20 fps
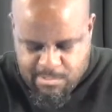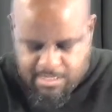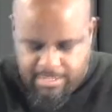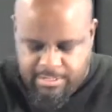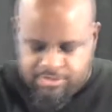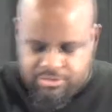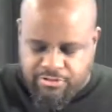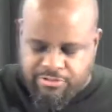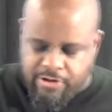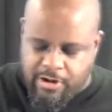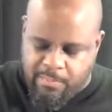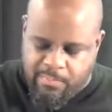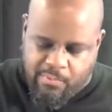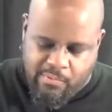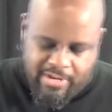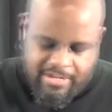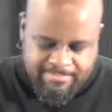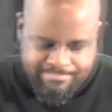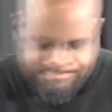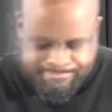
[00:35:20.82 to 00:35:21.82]
Here's the third
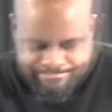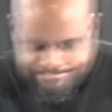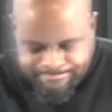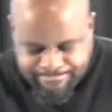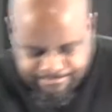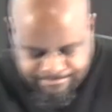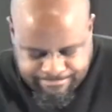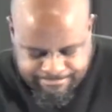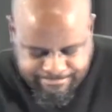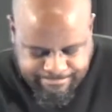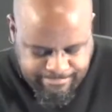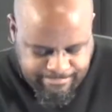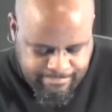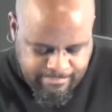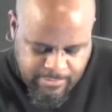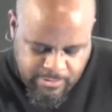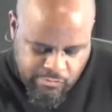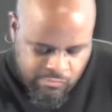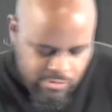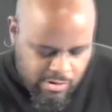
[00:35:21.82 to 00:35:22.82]
point,
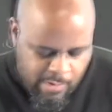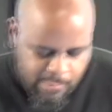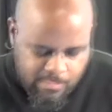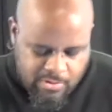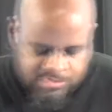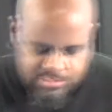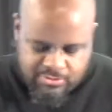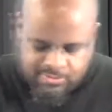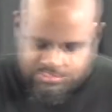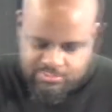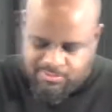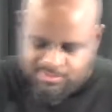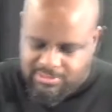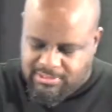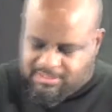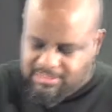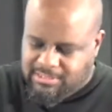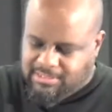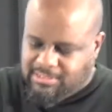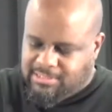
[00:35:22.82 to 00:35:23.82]
and we're almost through.
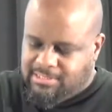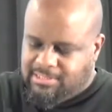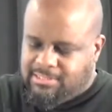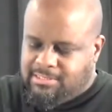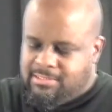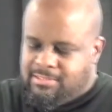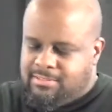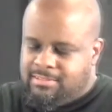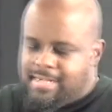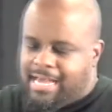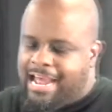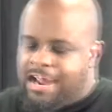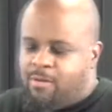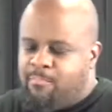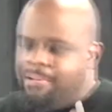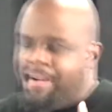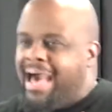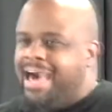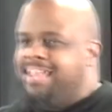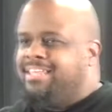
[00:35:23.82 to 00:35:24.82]
Our
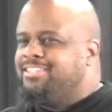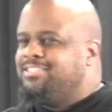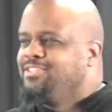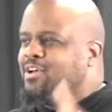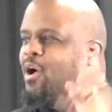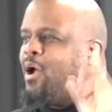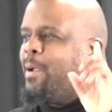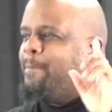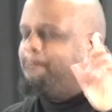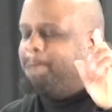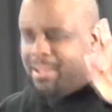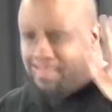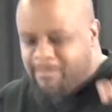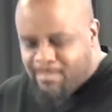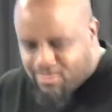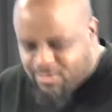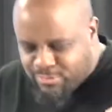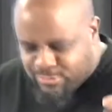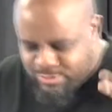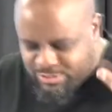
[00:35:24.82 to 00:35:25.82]
bodies are
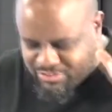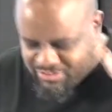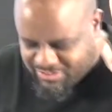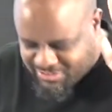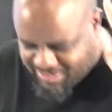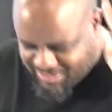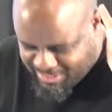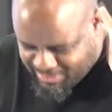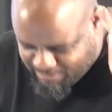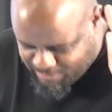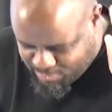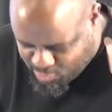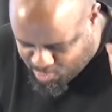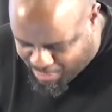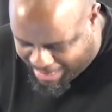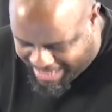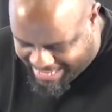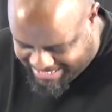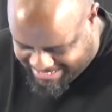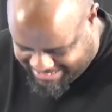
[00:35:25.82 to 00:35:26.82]
members of
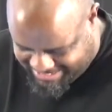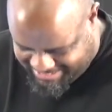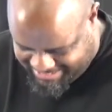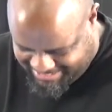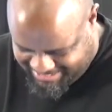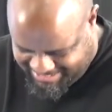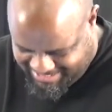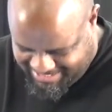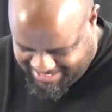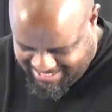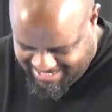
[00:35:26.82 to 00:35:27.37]
Christ.